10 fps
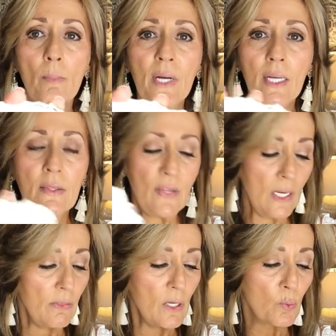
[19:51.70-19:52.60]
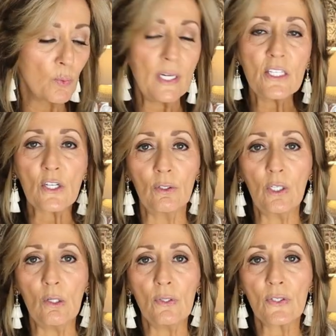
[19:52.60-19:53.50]
but I think the original
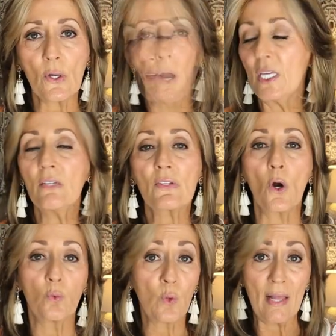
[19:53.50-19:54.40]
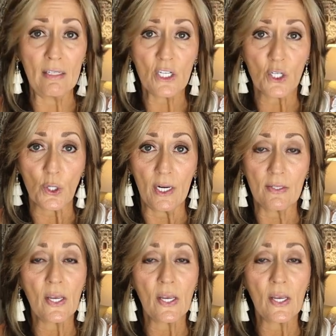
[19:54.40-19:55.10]
use for these are relish trays,